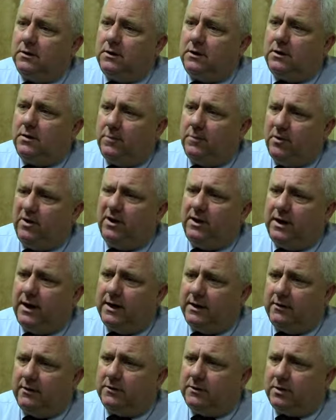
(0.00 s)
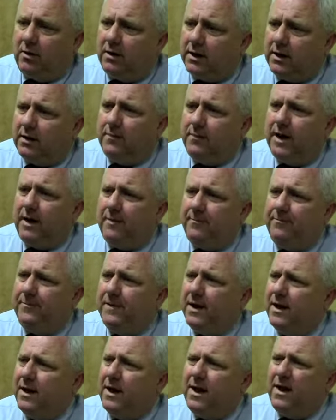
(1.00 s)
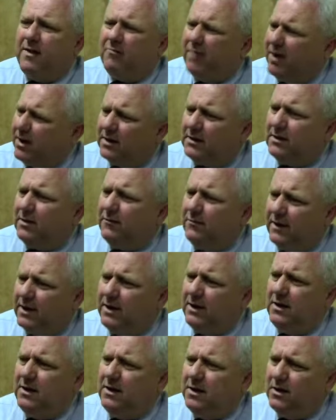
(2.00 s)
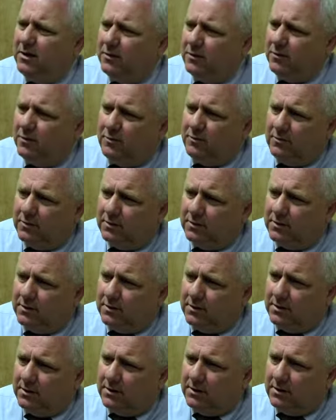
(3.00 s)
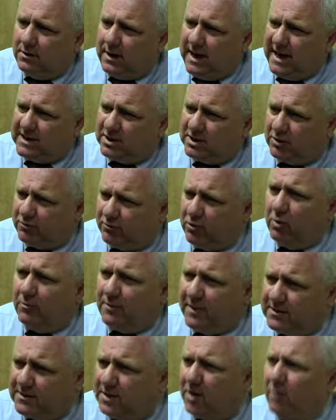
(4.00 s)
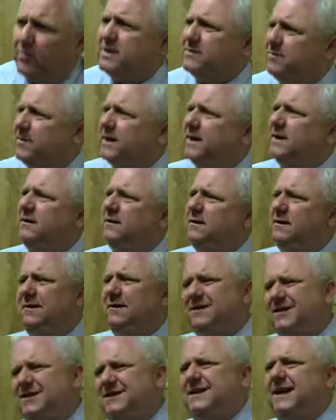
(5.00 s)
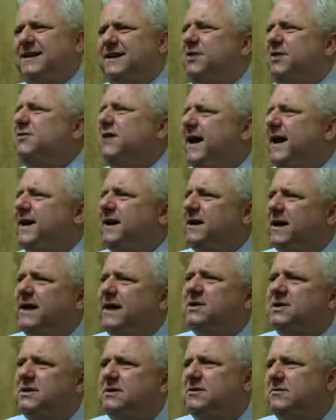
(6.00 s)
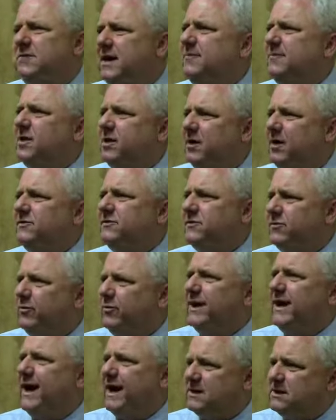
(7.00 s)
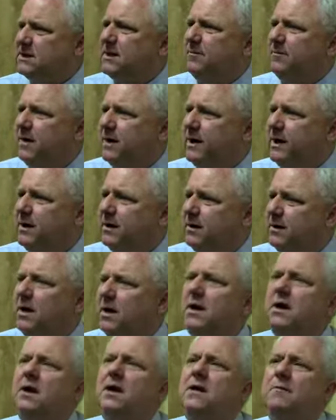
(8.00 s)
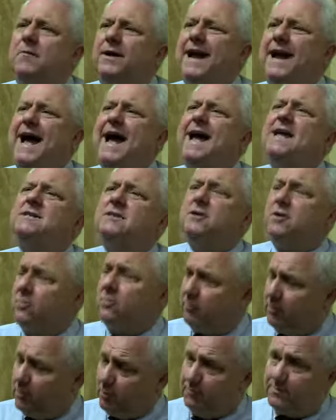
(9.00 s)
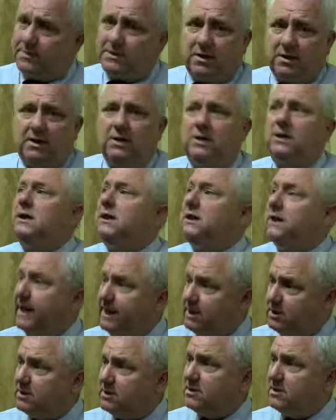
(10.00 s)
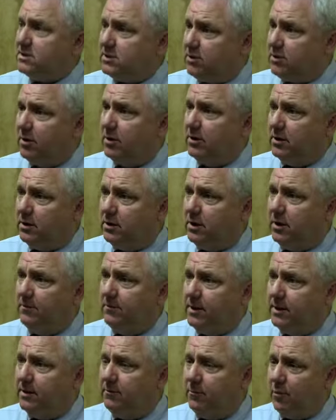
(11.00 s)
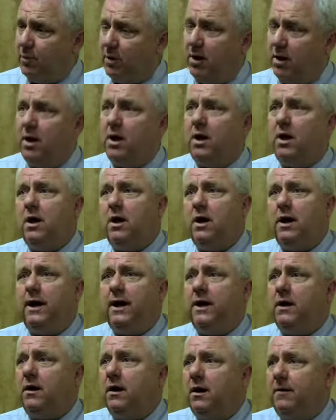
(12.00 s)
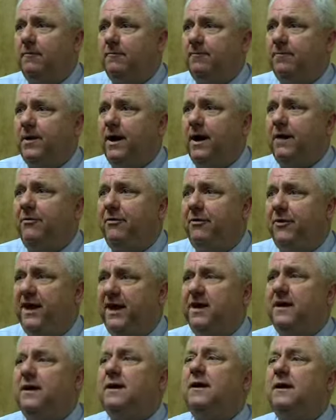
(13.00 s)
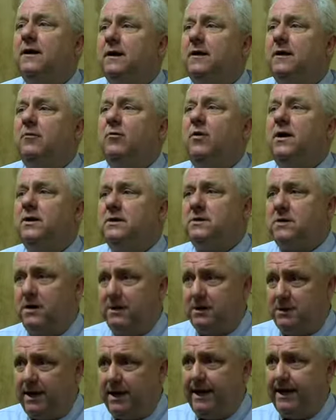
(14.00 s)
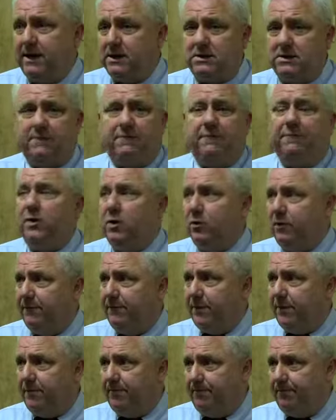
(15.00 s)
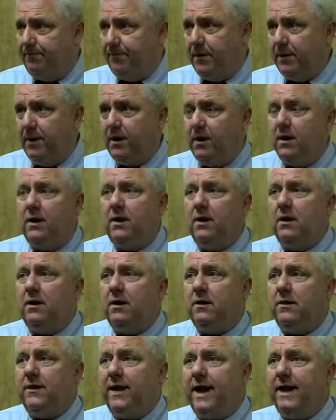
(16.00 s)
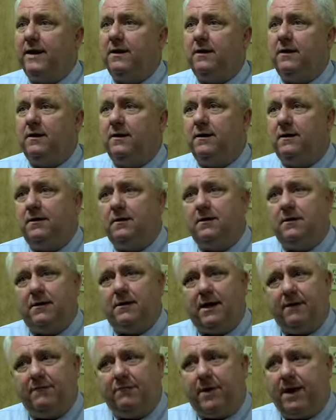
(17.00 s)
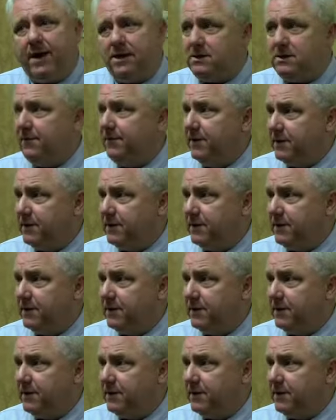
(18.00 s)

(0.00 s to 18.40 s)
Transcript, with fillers: community that you're talking about, relatively new uh, as a group. There's always been, you know, this is like the United Nations. You name a country, we got somebody here. But as a group, suddenly the Asians are starting to come in more. And um, I think what it's going to take is a few of them that have a positive